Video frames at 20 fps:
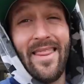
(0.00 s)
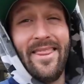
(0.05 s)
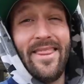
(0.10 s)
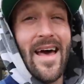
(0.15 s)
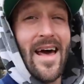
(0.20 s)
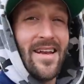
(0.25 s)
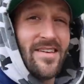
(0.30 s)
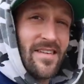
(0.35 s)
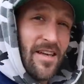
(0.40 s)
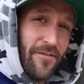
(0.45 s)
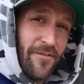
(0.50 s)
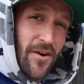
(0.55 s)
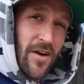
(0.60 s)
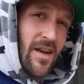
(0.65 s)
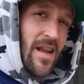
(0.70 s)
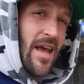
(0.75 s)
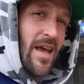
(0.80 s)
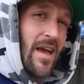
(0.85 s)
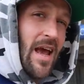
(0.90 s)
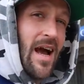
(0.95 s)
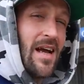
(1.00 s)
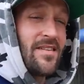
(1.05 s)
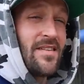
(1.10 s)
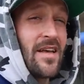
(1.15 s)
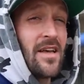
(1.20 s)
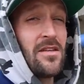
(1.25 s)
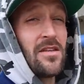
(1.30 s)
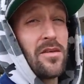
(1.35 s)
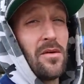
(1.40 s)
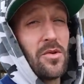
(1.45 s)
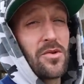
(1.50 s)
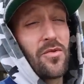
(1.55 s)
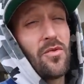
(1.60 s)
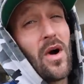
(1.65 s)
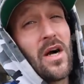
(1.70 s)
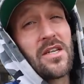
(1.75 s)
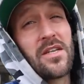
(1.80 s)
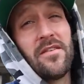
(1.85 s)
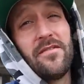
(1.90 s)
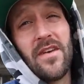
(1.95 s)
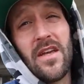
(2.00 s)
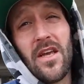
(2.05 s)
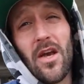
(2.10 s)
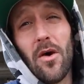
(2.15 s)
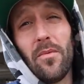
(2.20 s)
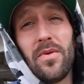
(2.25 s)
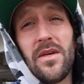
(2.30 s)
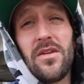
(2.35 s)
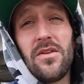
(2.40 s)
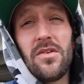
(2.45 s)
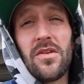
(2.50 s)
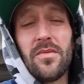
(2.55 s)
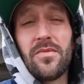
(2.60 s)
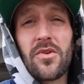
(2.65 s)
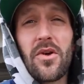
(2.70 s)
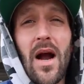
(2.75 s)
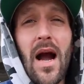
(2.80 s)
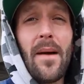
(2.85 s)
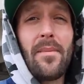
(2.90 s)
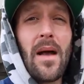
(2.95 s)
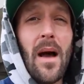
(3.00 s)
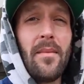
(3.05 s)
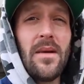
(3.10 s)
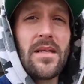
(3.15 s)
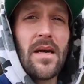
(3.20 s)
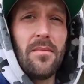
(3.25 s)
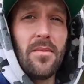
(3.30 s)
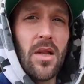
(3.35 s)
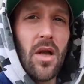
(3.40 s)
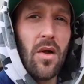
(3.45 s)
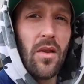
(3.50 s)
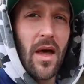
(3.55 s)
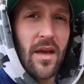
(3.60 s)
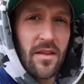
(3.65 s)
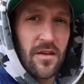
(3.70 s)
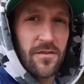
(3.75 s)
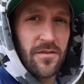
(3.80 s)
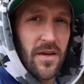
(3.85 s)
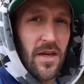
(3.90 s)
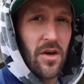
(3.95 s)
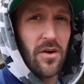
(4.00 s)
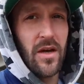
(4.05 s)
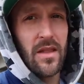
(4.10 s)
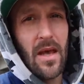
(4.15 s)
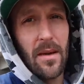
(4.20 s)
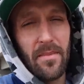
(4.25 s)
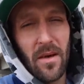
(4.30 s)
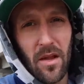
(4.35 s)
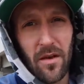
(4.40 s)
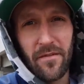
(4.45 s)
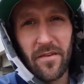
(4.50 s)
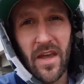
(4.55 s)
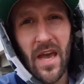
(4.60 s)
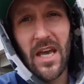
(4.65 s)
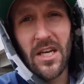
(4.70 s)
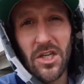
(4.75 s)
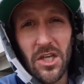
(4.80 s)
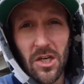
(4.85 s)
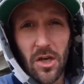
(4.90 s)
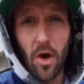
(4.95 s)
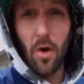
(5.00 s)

That is it for today, guys. Thank you so much for watching the video. Please do subscribe, comment down below, like this video, hit that bell notification,